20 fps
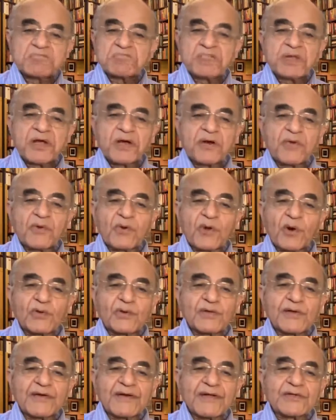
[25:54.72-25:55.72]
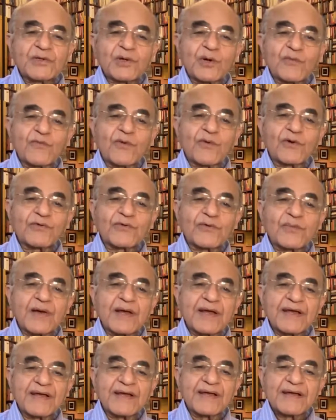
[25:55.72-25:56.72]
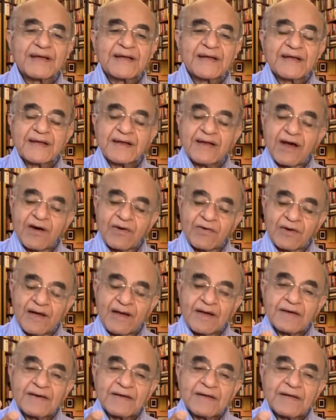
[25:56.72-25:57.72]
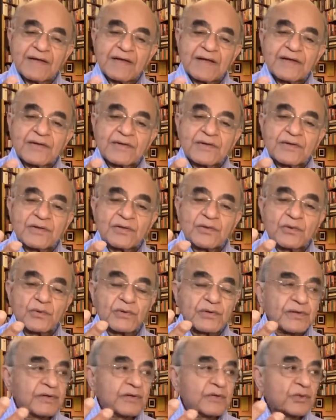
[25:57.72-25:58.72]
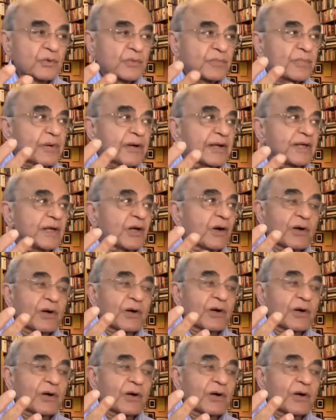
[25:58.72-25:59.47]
There is no fourth way. Now, to to bring your